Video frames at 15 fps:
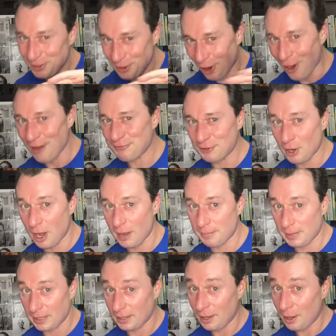off
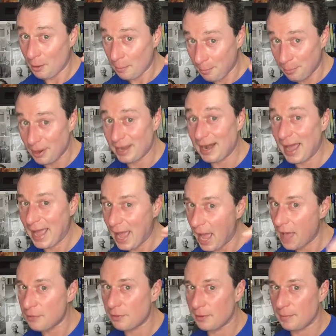topic, but I
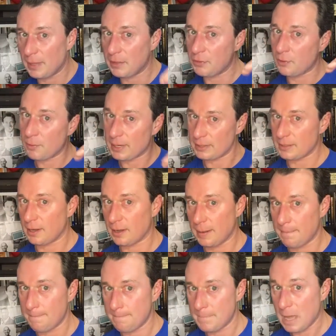had them at the right
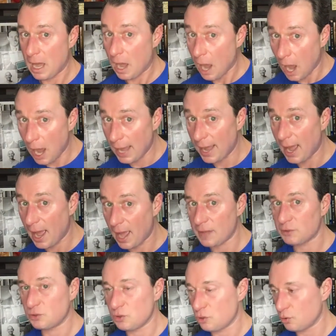time. I
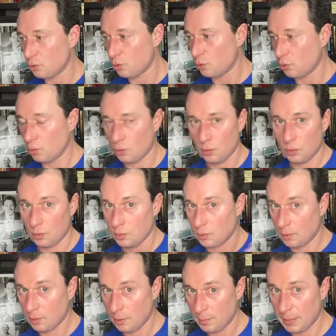had to
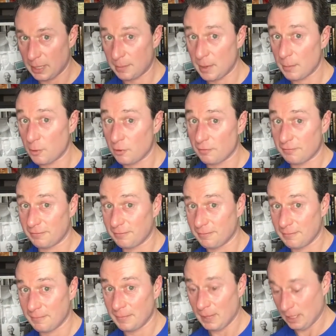make my move.
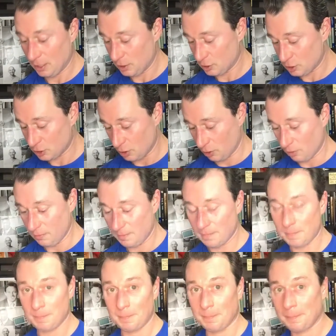So
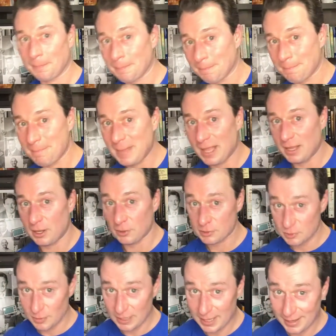here's
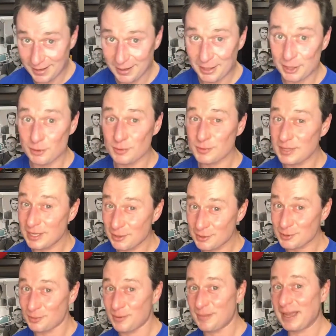what
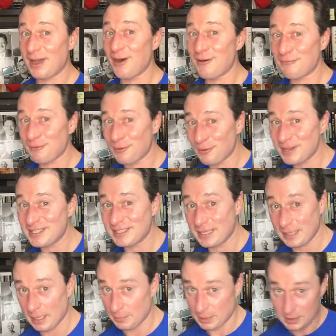my offer was to
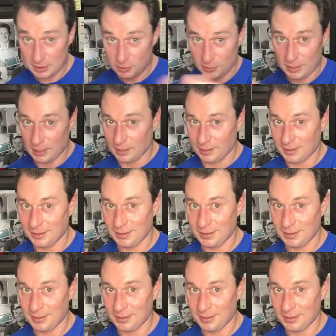them. This is real.